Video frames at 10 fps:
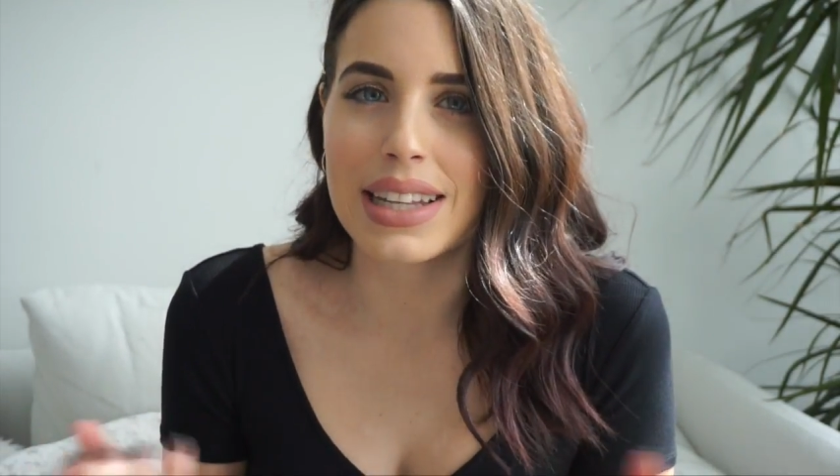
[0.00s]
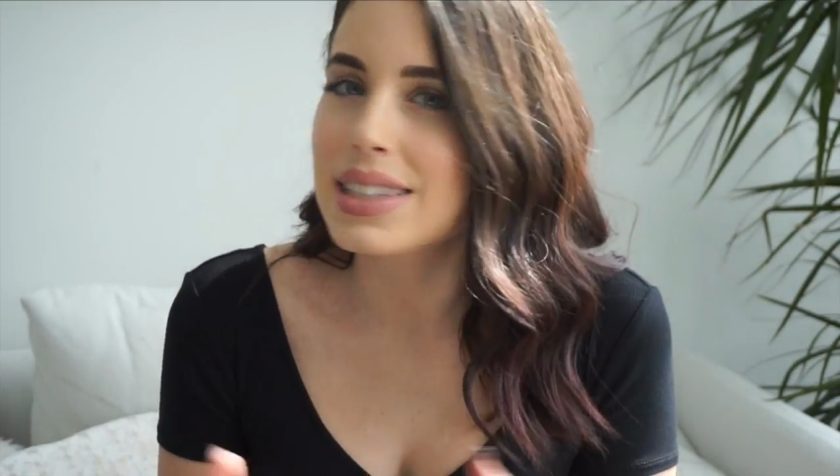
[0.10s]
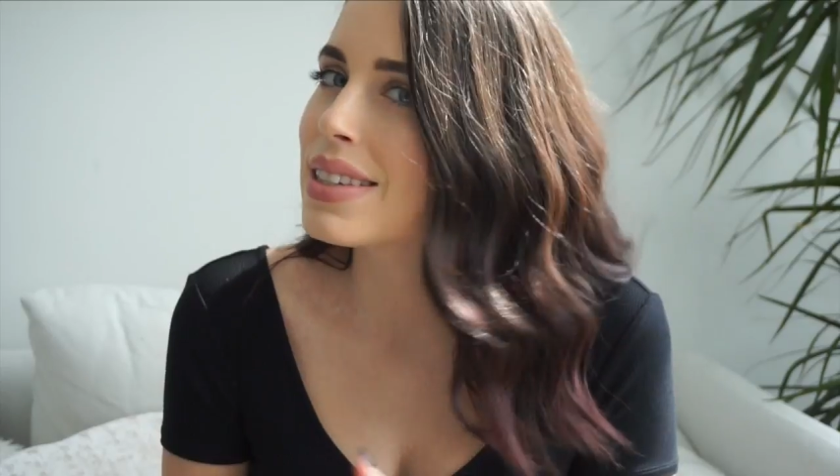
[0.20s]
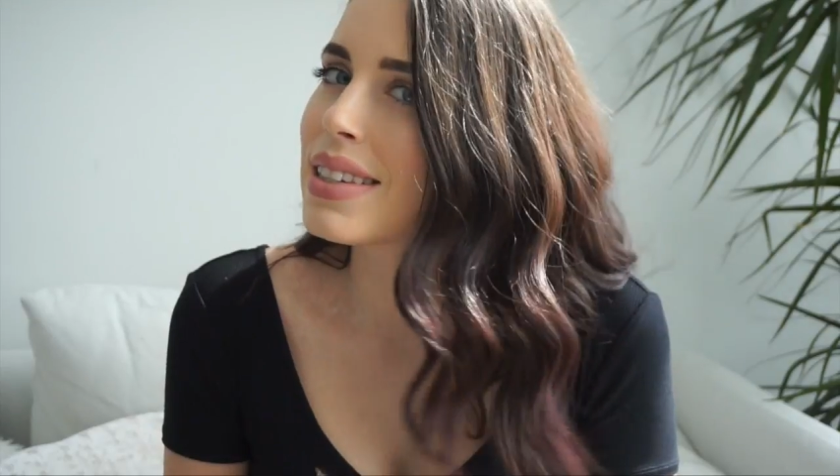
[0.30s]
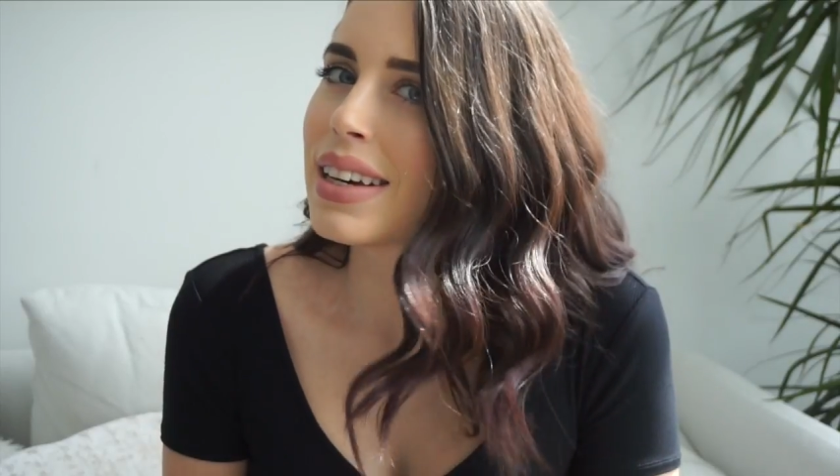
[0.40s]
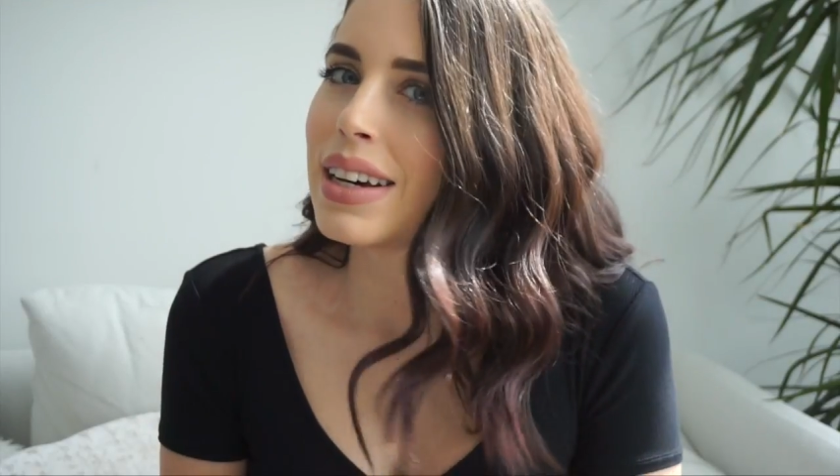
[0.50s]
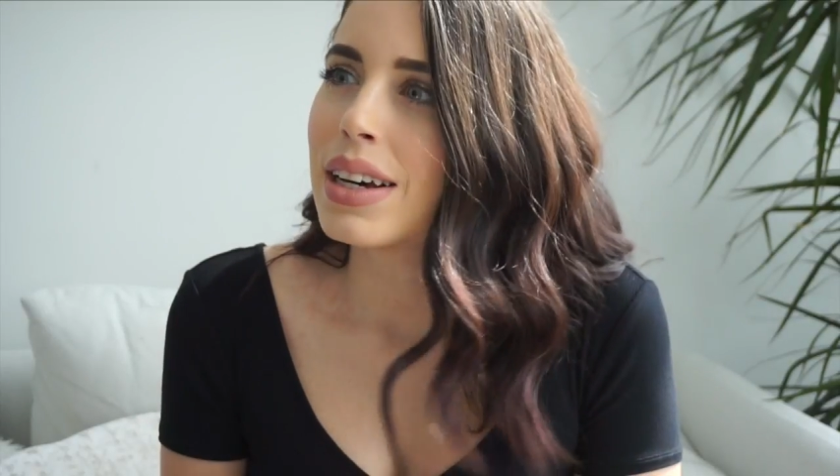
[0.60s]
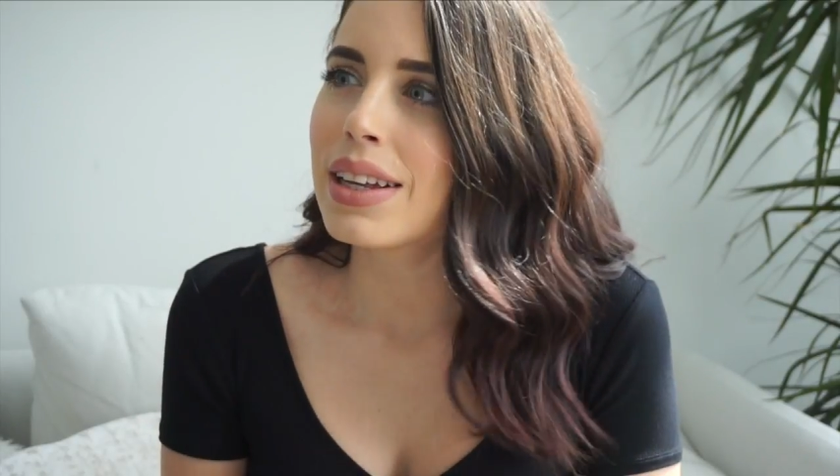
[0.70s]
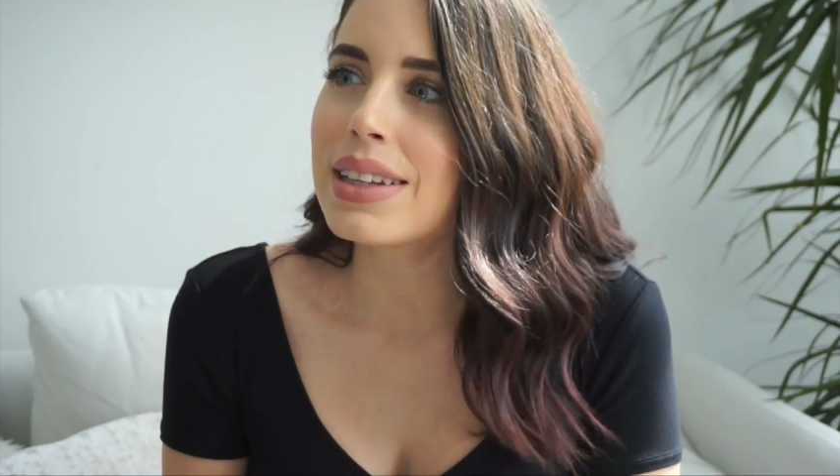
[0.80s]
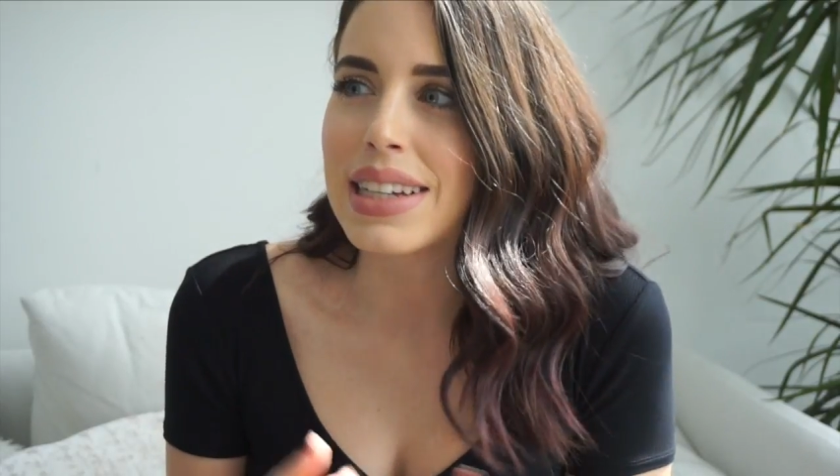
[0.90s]
It
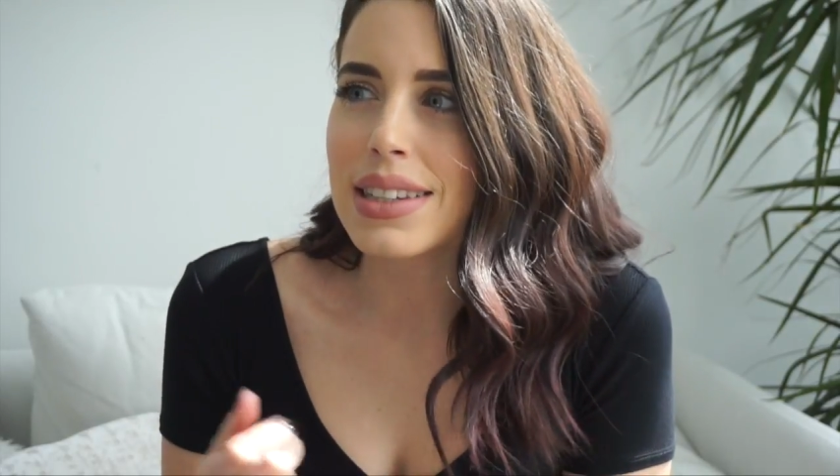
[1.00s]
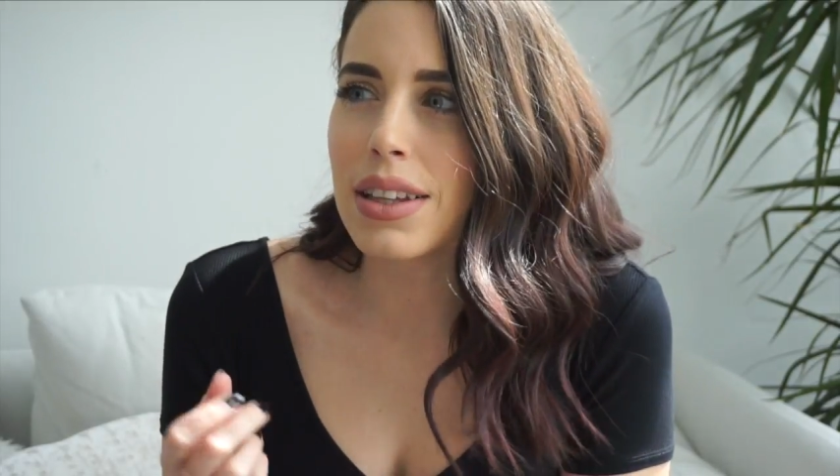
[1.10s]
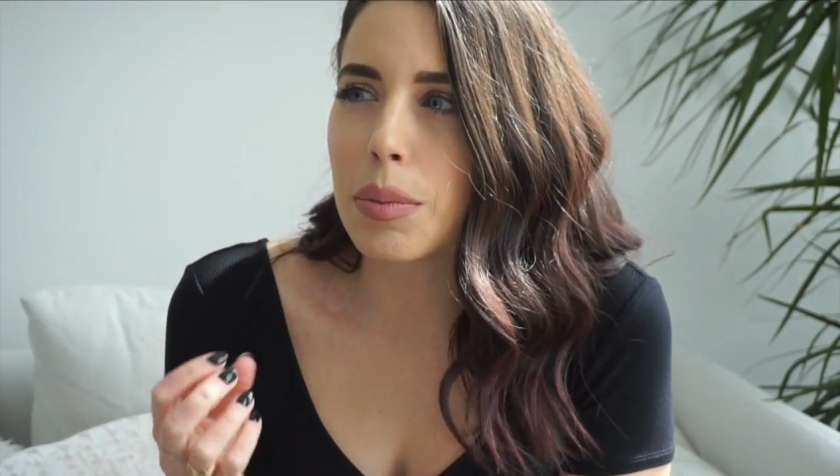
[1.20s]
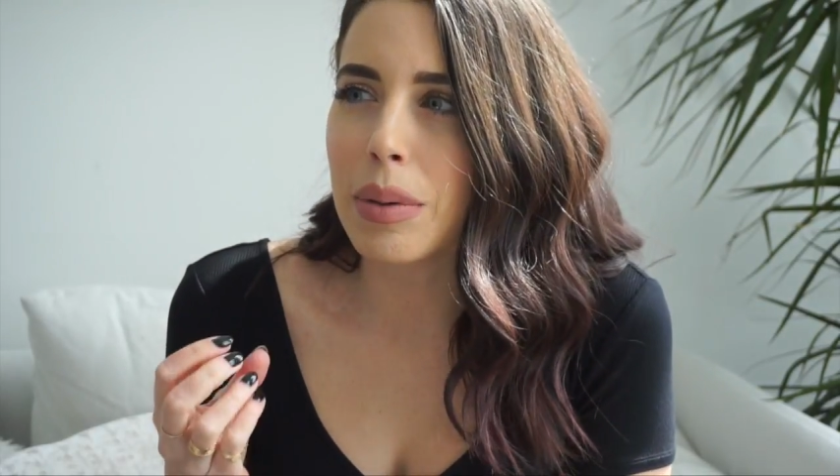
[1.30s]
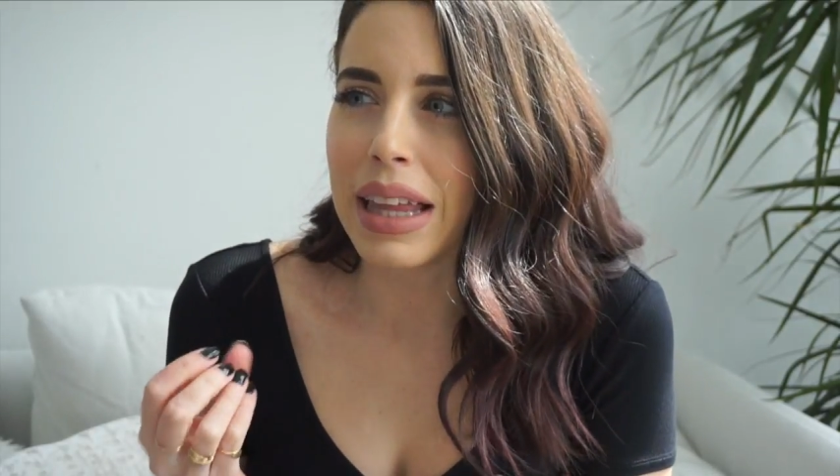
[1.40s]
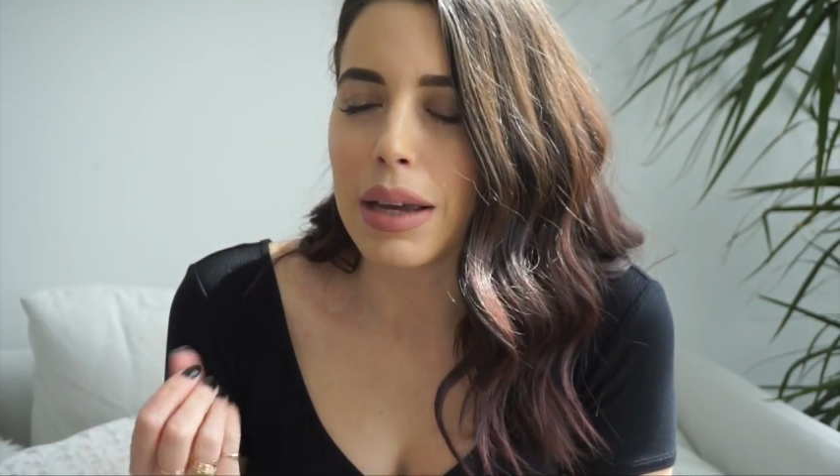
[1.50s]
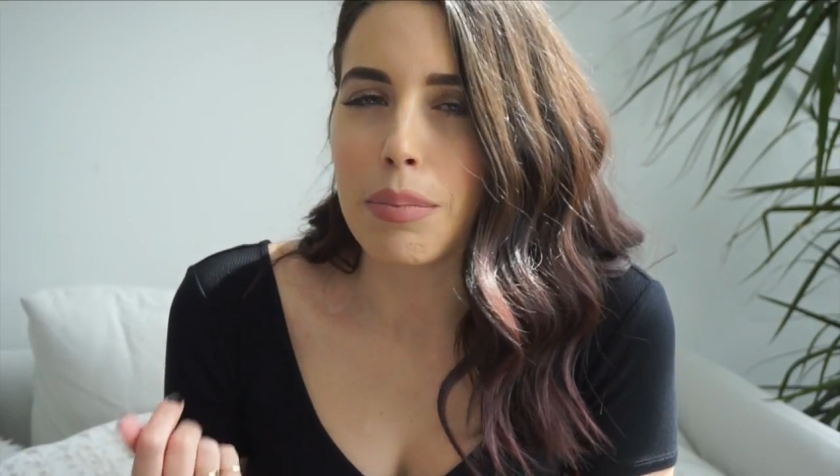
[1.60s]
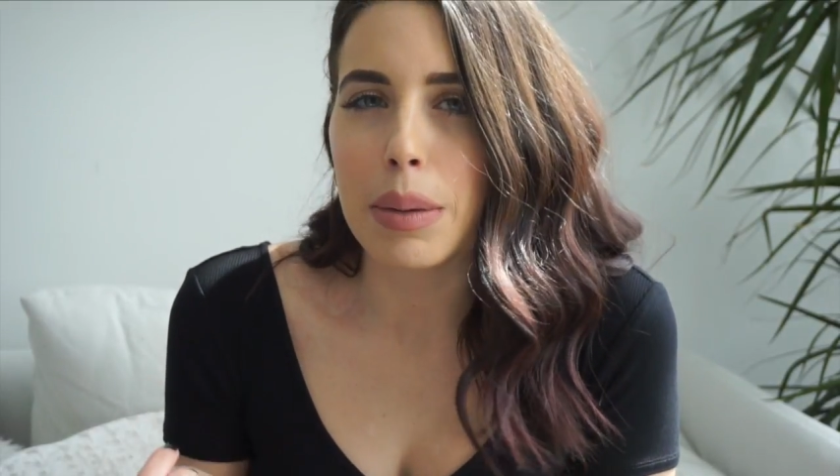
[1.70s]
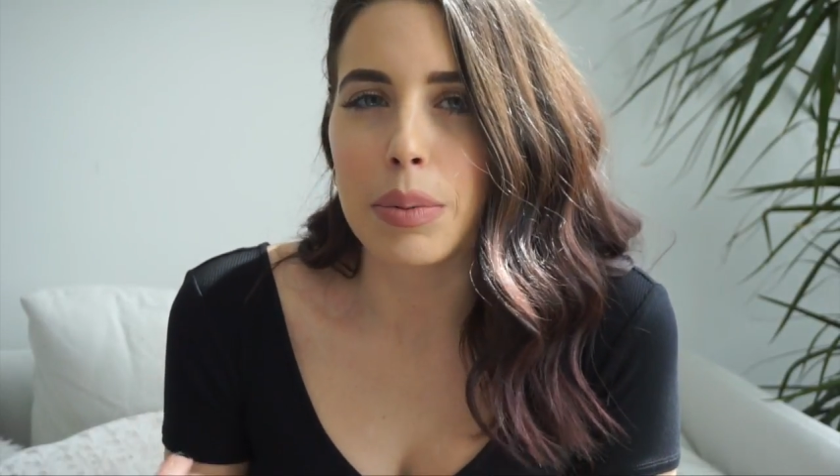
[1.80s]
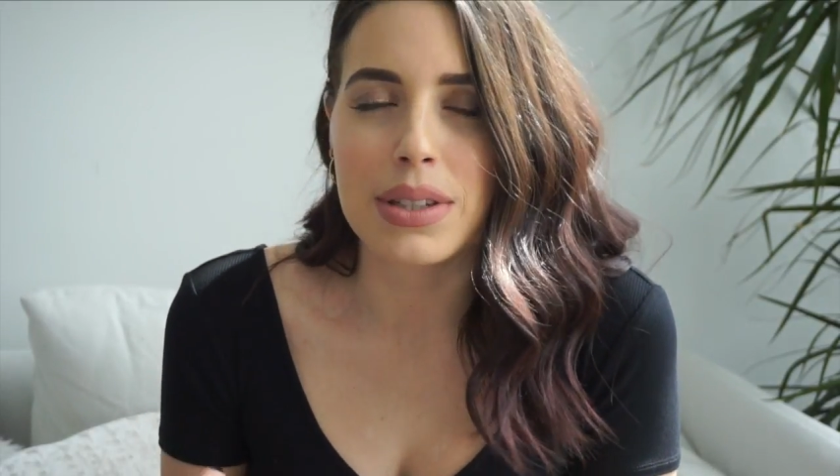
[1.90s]
tastes a little bit like
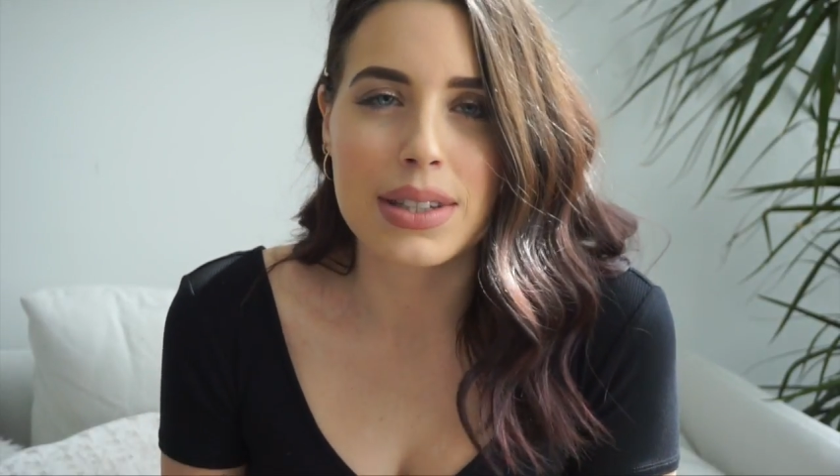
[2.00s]
maple